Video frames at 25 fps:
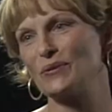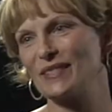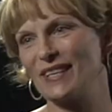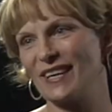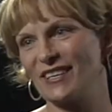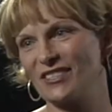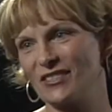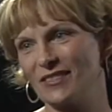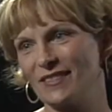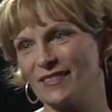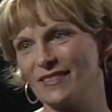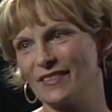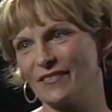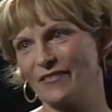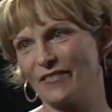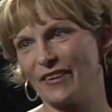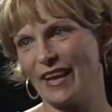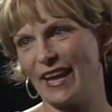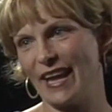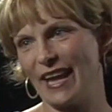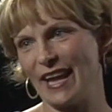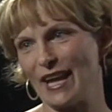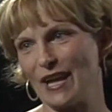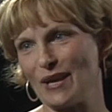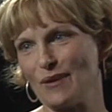sessions of
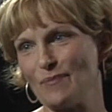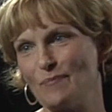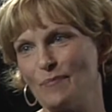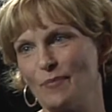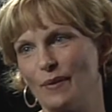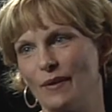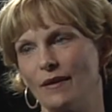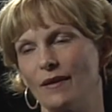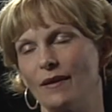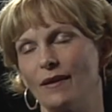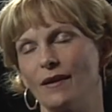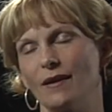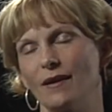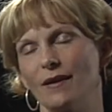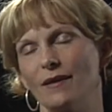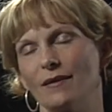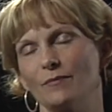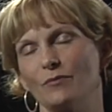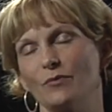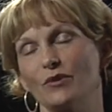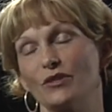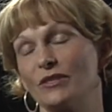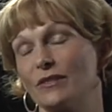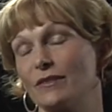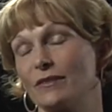camp,
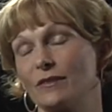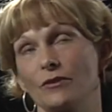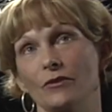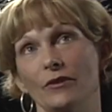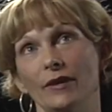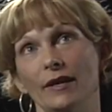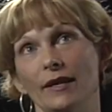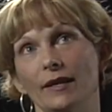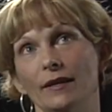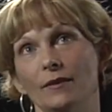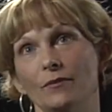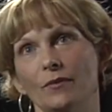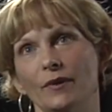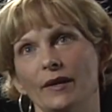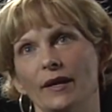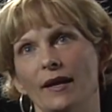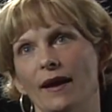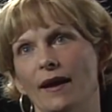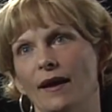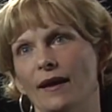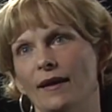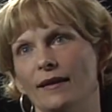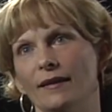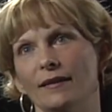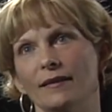which is great. We
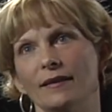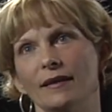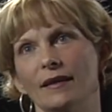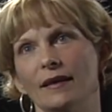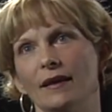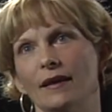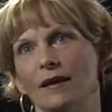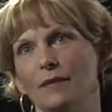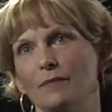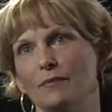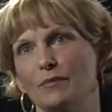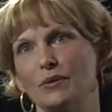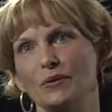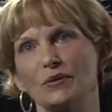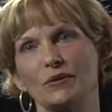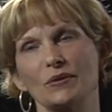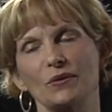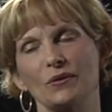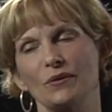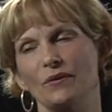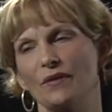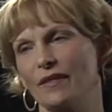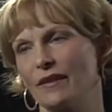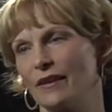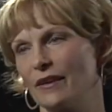had
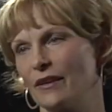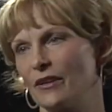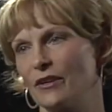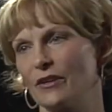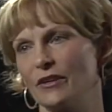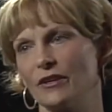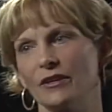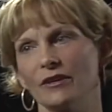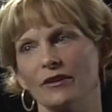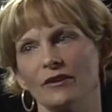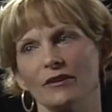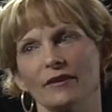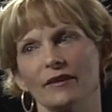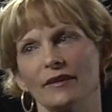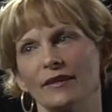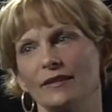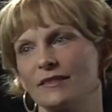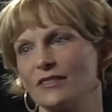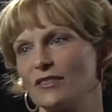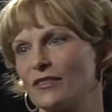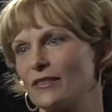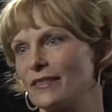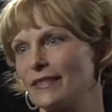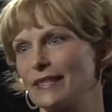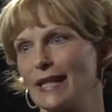musical theater
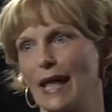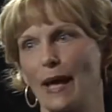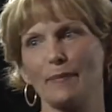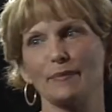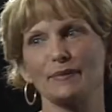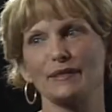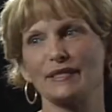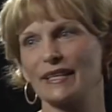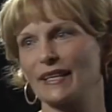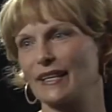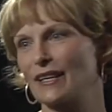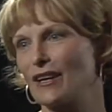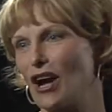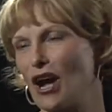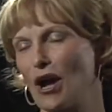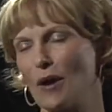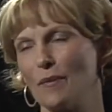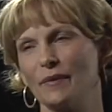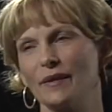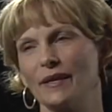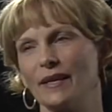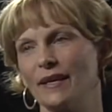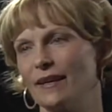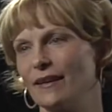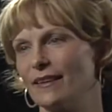and slapstick
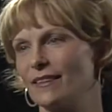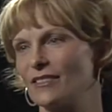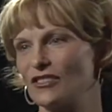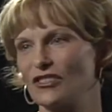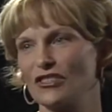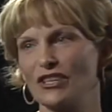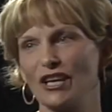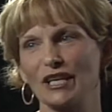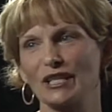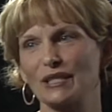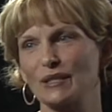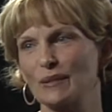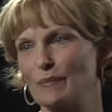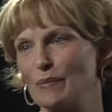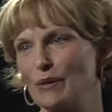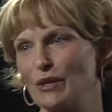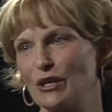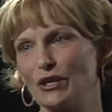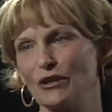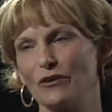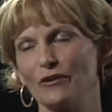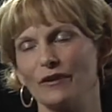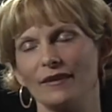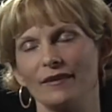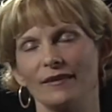comedy and
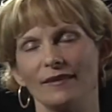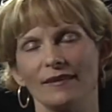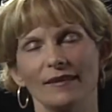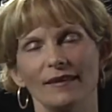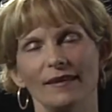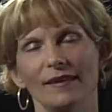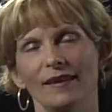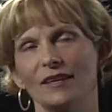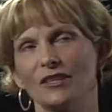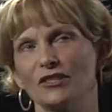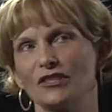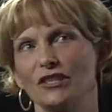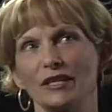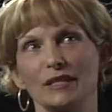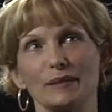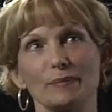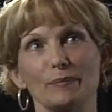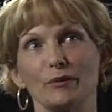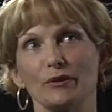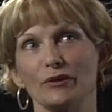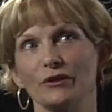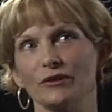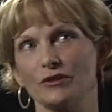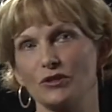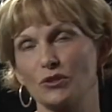Shakespeare
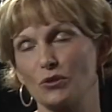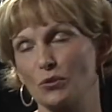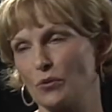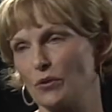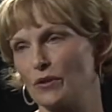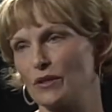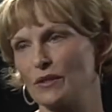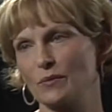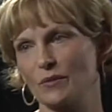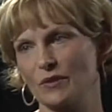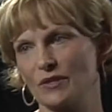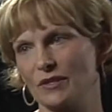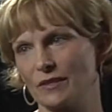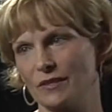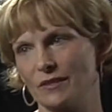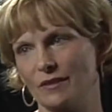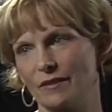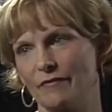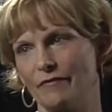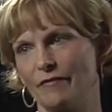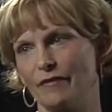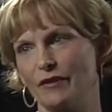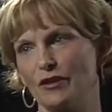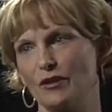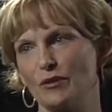Shorts, which is
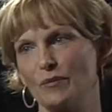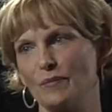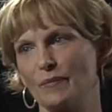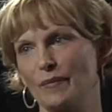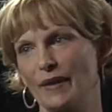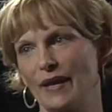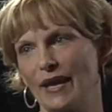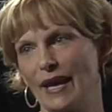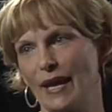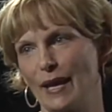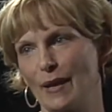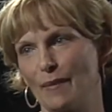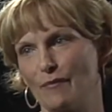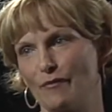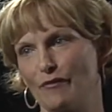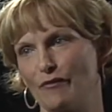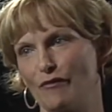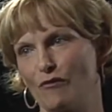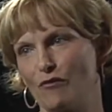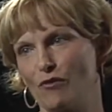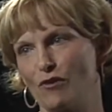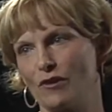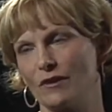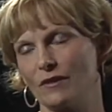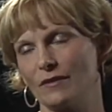a film camp
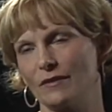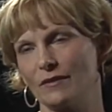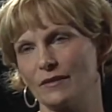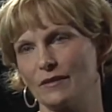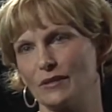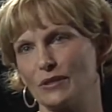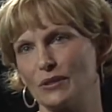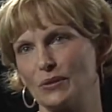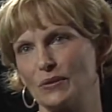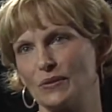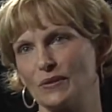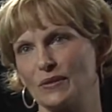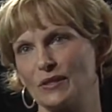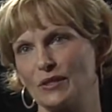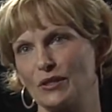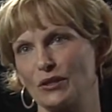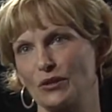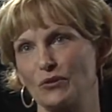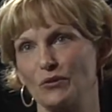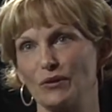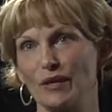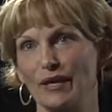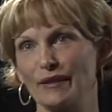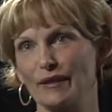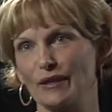for students to
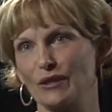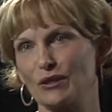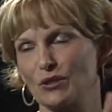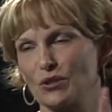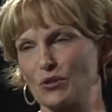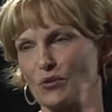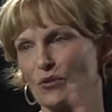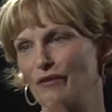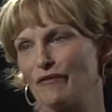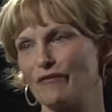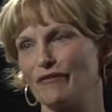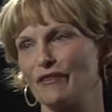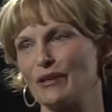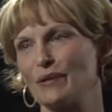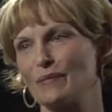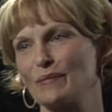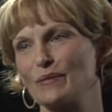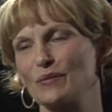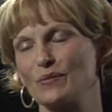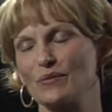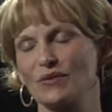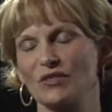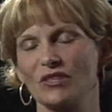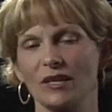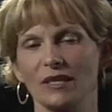create little short
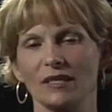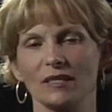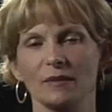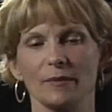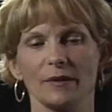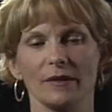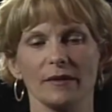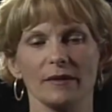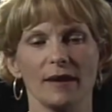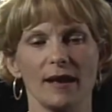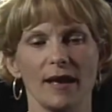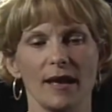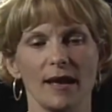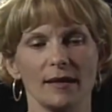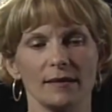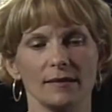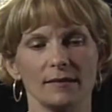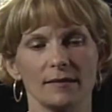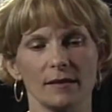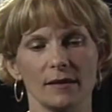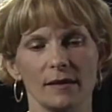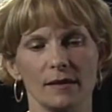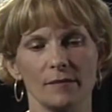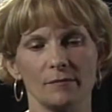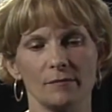films with Shakespeare. And